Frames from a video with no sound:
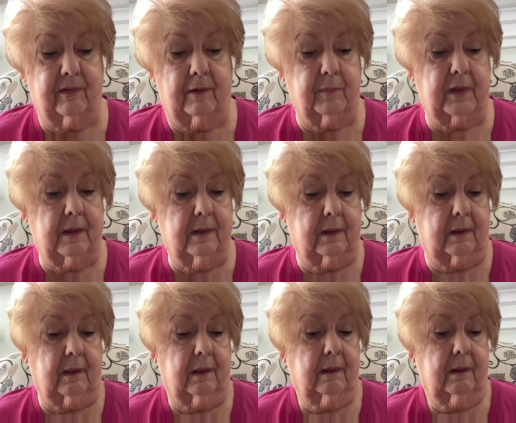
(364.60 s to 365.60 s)
them
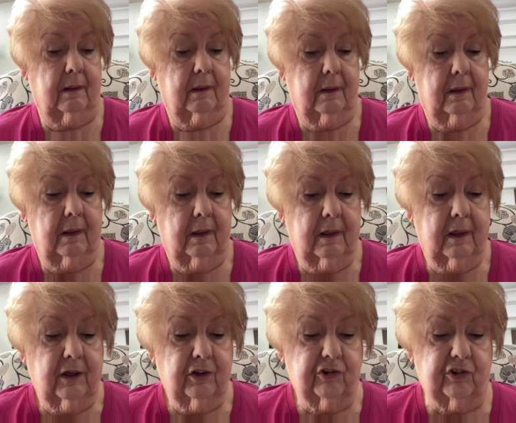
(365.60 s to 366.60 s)
then.
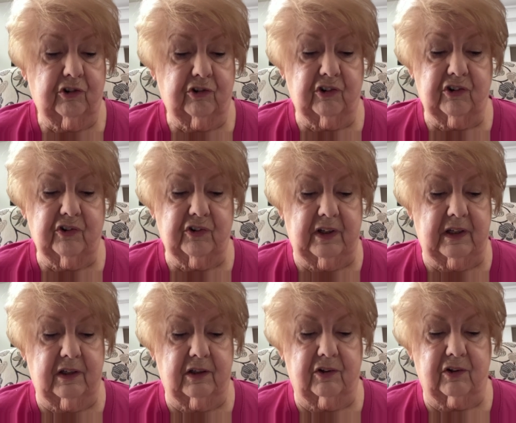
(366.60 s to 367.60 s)
She just
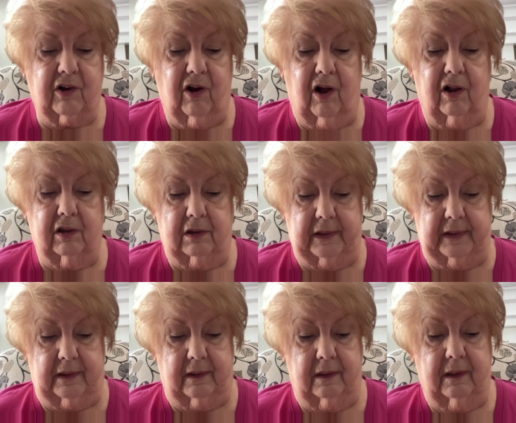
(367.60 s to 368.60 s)
needed to call
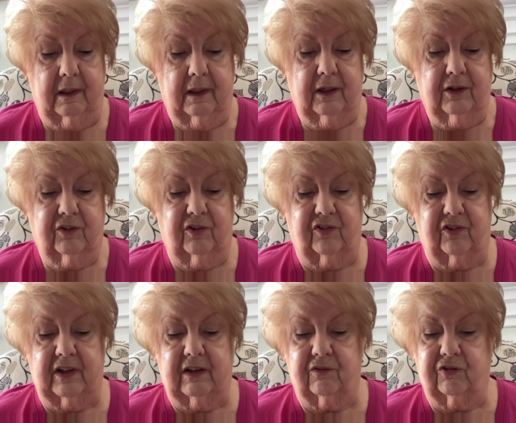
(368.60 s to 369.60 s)
Lynn to
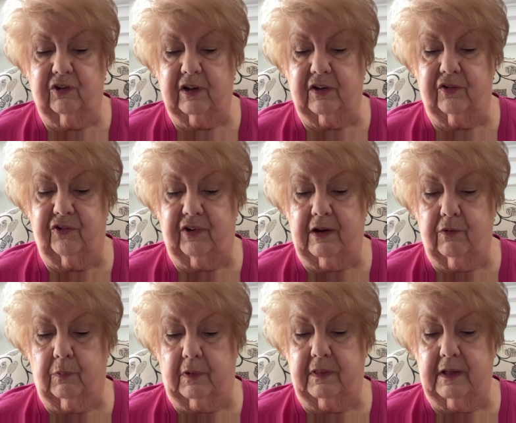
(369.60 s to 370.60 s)
see if she could stay
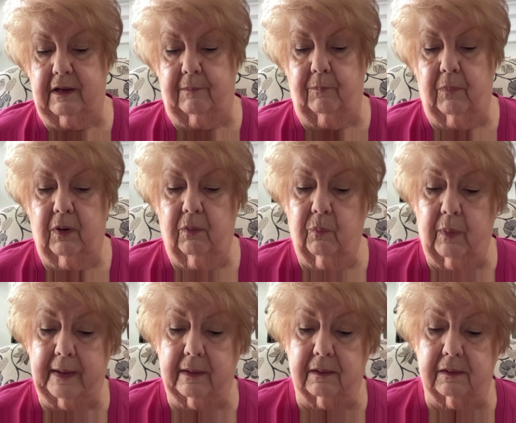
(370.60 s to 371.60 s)
with him.
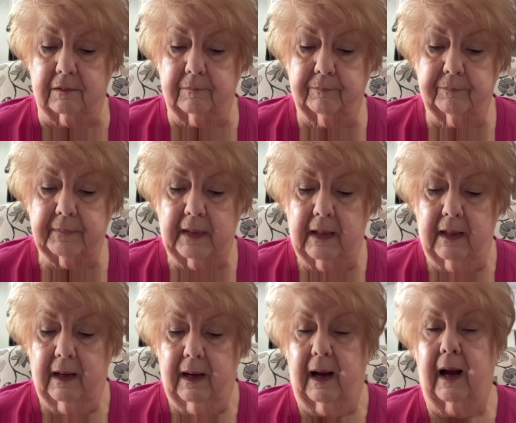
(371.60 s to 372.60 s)
Well,
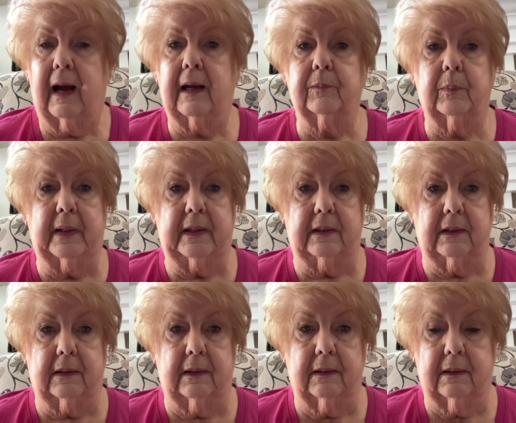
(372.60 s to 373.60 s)
I
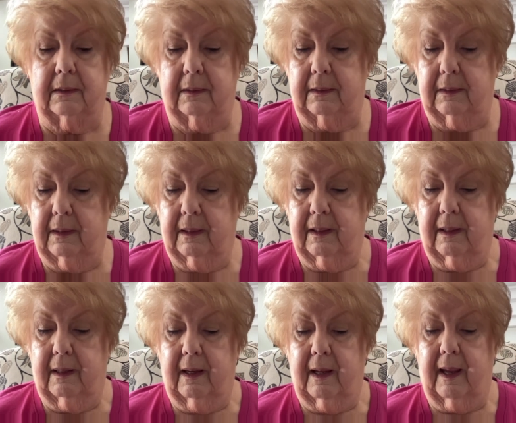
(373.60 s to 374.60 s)
waited
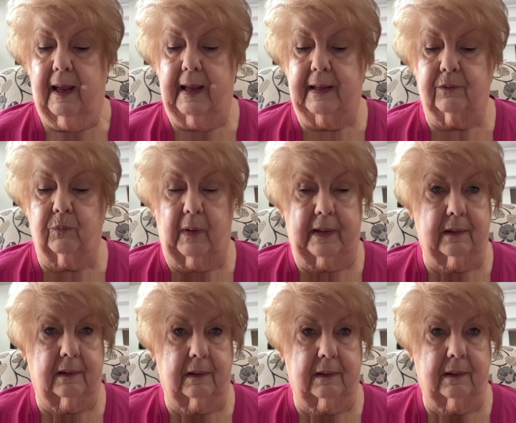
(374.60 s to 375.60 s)
and
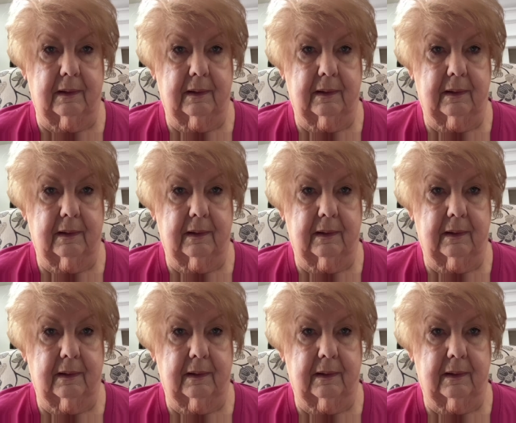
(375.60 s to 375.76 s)
waited.